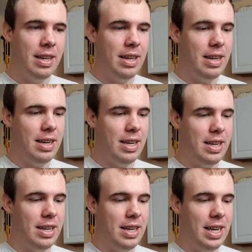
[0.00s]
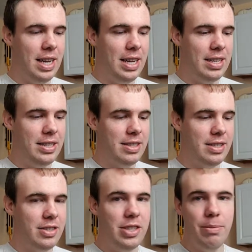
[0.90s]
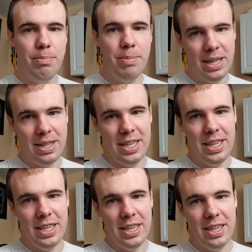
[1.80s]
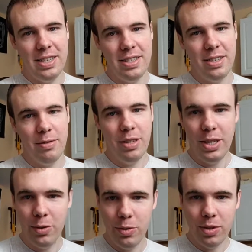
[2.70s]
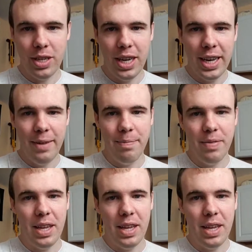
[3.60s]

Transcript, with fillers: Uh, and Jim Bethke is a really cool guy.